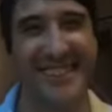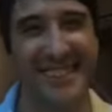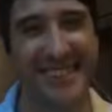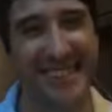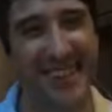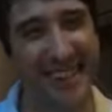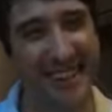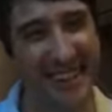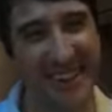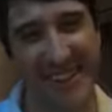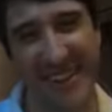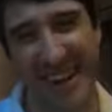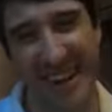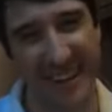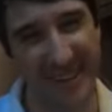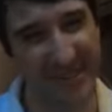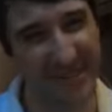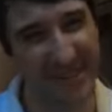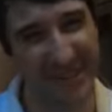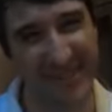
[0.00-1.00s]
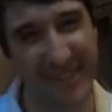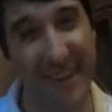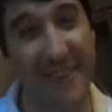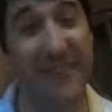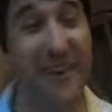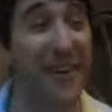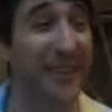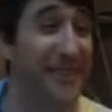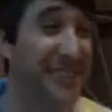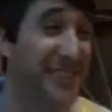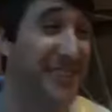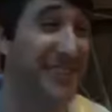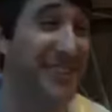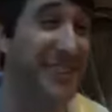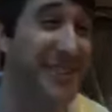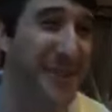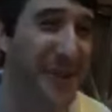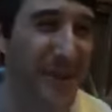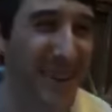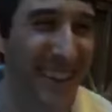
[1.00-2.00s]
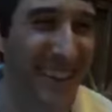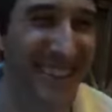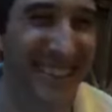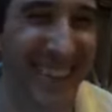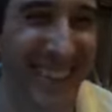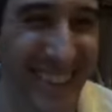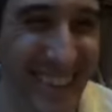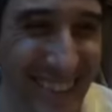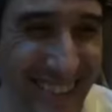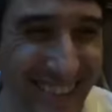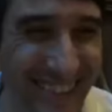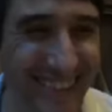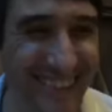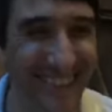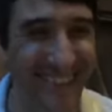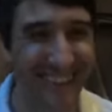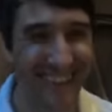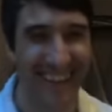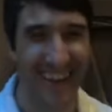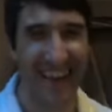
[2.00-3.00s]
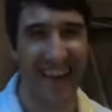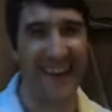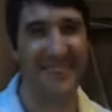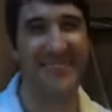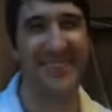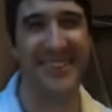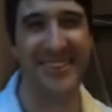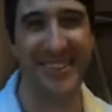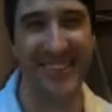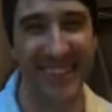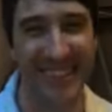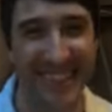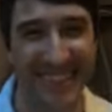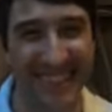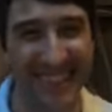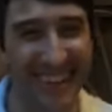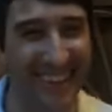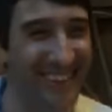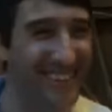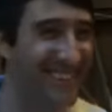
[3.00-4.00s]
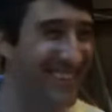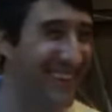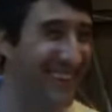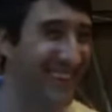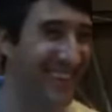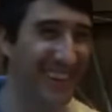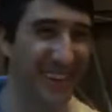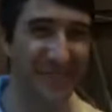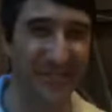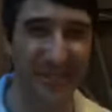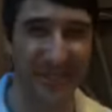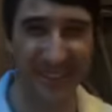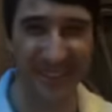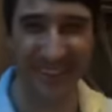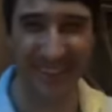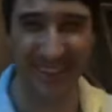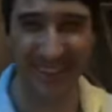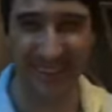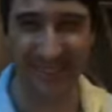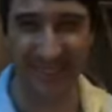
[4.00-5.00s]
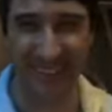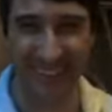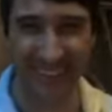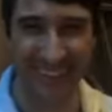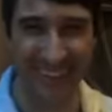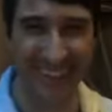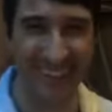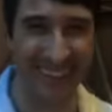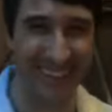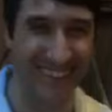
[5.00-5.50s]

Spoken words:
Shelly, you're not 25. Oh, so she's 26. Happy 26, Shelly, if you can hear me.